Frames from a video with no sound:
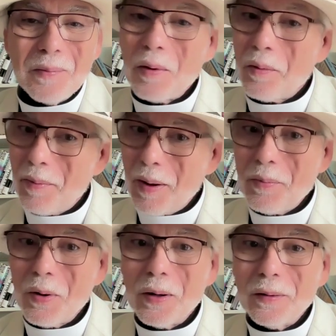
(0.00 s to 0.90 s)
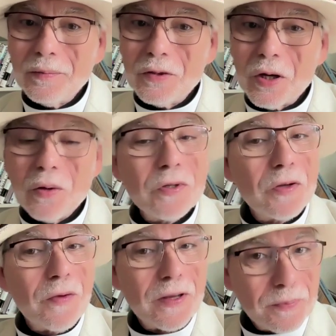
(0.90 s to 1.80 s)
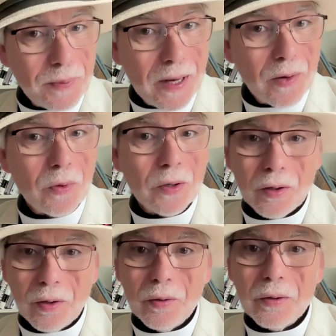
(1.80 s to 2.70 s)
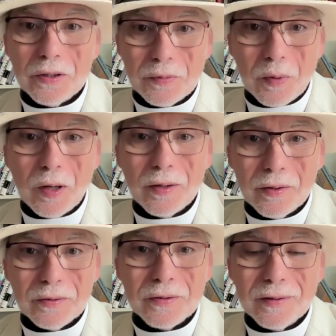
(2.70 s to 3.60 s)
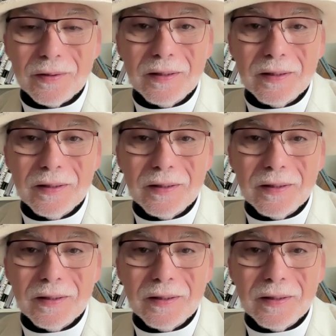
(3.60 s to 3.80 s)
But remember, Joseph has power to hurt his brothers.